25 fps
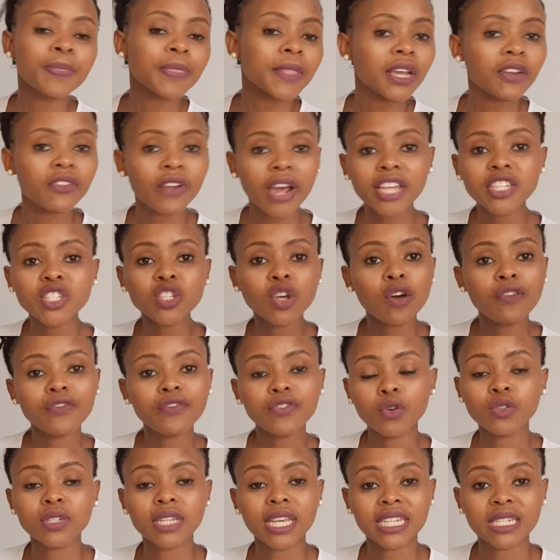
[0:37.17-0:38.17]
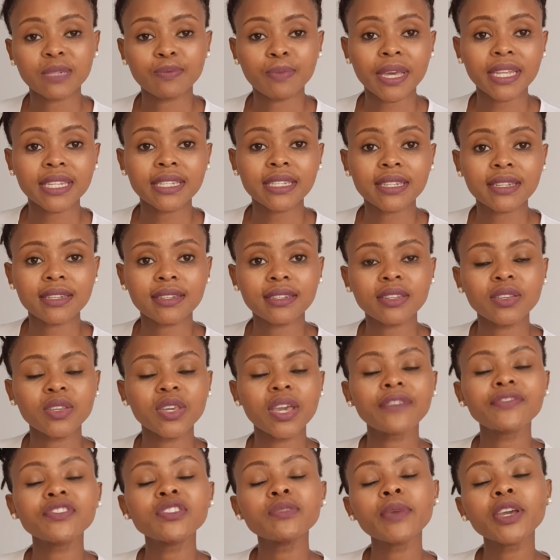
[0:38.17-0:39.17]
writes off those expenses. You
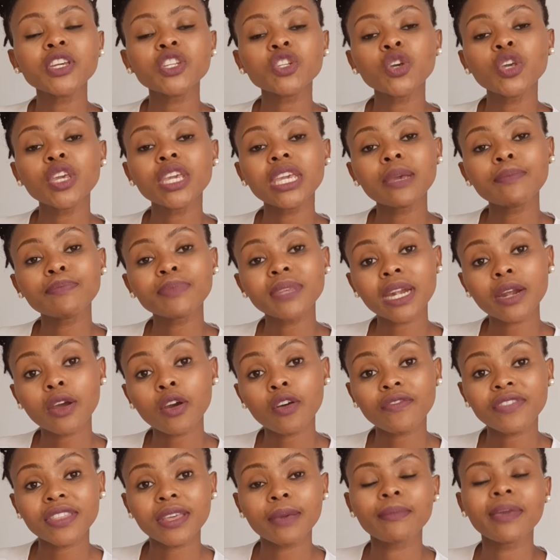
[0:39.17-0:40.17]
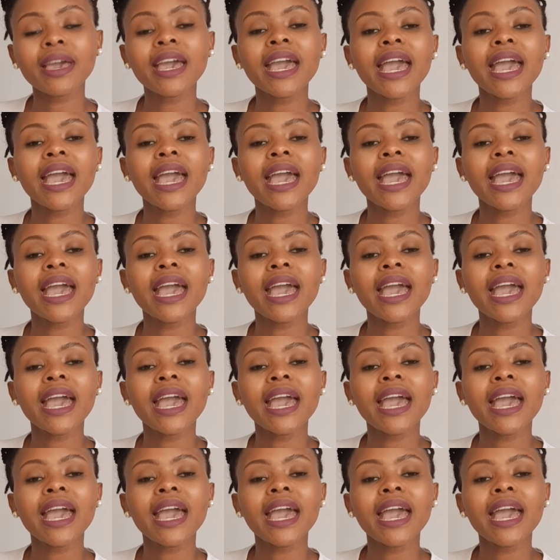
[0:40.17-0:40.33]
have to make sure you keep track of them